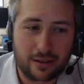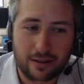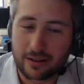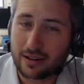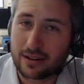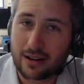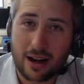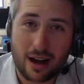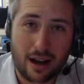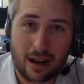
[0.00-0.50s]

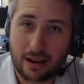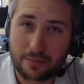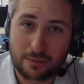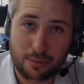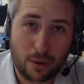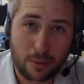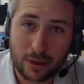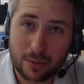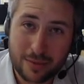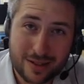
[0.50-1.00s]
and I've
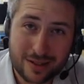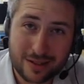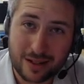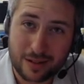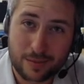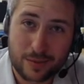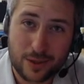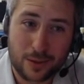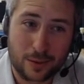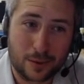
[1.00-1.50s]
probably missed
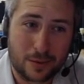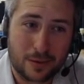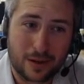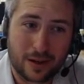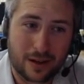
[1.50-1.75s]
some too.